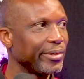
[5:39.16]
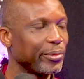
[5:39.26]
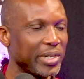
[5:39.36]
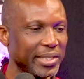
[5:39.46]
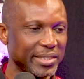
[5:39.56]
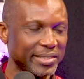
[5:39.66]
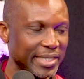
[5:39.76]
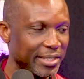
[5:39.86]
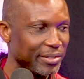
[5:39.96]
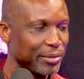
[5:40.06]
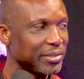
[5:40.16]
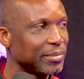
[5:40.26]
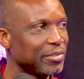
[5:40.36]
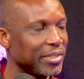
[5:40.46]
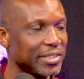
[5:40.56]
when it's diagnosed,
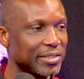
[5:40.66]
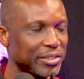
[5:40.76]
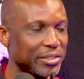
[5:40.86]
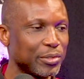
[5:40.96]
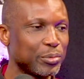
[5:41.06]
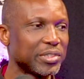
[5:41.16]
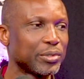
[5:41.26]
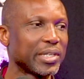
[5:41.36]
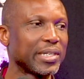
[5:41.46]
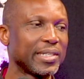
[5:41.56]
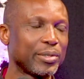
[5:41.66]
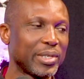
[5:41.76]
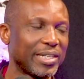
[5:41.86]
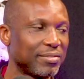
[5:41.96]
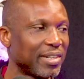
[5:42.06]
before the surgeon will say, okay, they
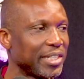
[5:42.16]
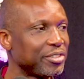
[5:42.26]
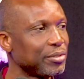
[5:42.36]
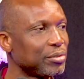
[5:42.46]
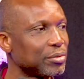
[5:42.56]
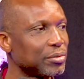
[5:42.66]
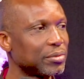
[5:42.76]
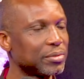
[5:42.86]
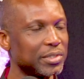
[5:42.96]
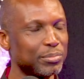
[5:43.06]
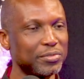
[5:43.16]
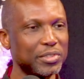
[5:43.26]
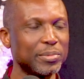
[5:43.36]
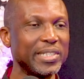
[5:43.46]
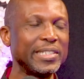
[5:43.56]
will advise you to remove the
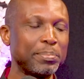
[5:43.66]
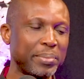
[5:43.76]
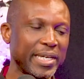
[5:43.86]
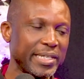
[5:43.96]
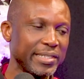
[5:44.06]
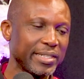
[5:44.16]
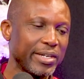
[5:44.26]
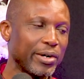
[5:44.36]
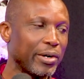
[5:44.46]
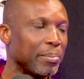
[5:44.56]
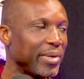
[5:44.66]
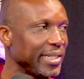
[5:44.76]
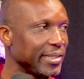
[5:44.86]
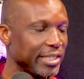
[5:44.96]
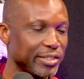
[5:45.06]
ovary. It depends on
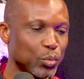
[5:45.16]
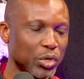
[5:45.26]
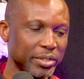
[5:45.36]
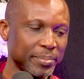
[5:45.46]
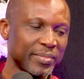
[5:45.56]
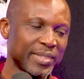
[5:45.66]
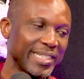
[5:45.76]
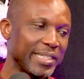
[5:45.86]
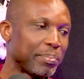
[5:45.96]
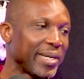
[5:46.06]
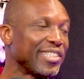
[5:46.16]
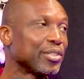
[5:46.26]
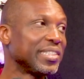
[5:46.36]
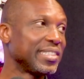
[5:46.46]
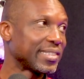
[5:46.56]
many things. One, it depends
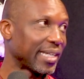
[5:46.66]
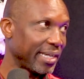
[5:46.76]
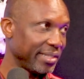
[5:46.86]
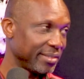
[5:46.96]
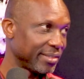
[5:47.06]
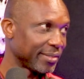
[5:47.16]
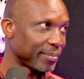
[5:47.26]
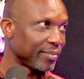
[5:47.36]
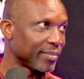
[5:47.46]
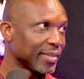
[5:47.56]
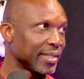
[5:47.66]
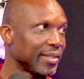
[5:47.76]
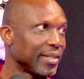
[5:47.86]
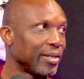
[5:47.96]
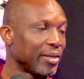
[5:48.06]
on the size
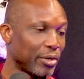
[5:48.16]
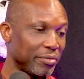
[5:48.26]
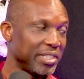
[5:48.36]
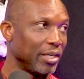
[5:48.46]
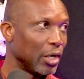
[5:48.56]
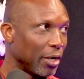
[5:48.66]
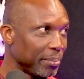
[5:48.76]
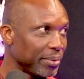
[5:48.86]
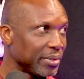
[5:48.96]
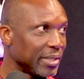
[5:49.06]
of the lump,